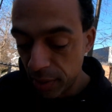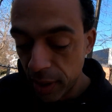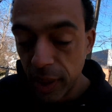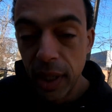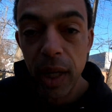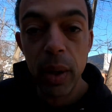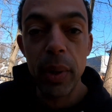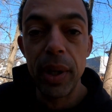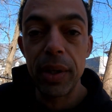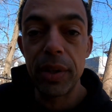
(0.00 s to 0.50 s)
I
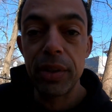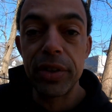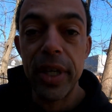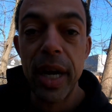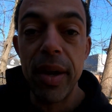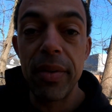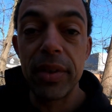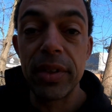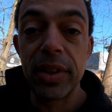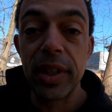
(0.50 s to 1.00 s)
can't wait to
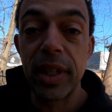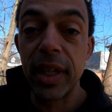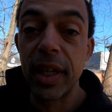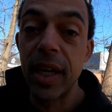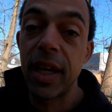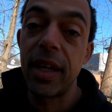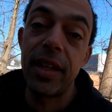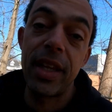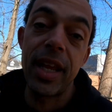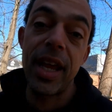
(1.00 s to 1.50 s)
drive this thing
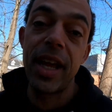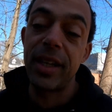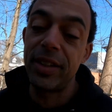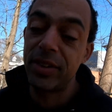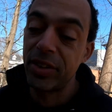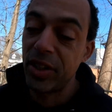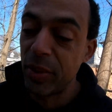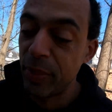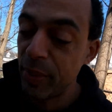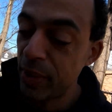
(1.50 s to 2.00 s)
again. That is
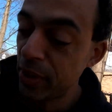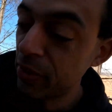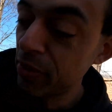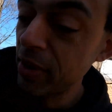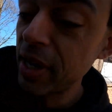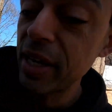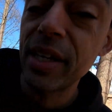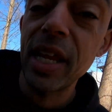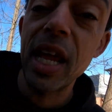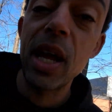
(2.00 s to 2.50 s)
gonna be a
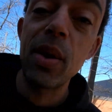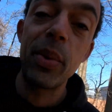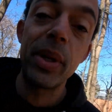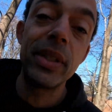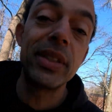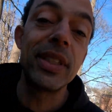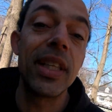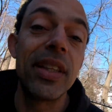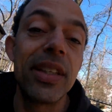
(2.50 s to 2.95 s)
great day when we set